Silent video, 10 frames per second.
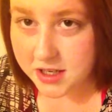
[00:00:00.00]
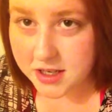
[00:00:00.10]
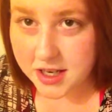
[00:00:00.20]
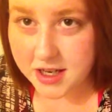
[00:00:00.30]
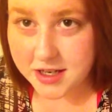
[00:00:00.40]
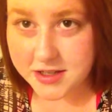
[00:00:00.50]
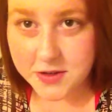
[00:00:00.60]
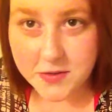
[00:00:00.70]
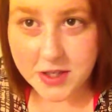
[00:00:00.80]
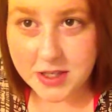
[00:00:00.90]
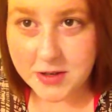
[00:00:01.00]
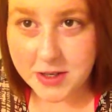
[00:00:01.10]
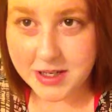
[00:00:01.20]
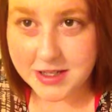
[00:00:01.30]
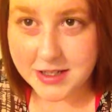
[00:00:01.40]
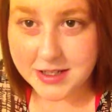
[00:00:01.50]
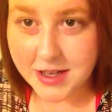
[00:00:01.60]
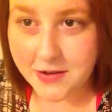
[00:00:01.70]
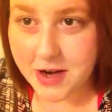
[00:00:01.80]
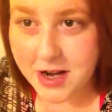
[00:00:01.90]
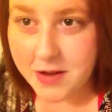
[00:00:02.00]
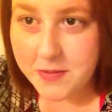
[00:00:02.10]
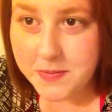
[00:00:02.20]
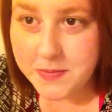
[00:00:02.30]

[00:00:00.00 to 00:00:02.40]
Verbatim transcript: yeah, I don't really know what else to say right now.